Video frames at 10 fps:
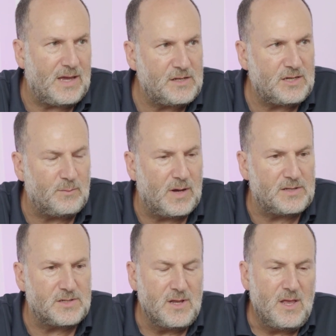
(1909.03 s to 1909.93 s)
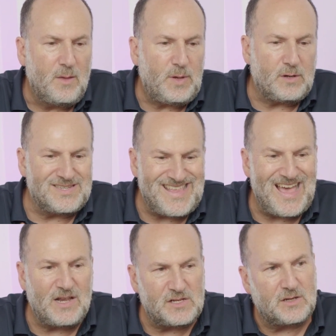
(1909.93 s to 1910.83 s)
to 18 months because
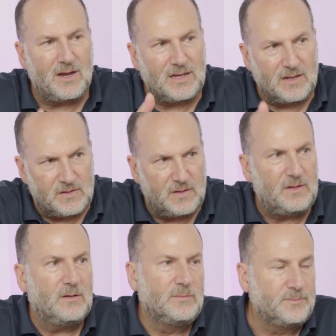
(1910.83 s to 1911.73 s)
that is going to continue.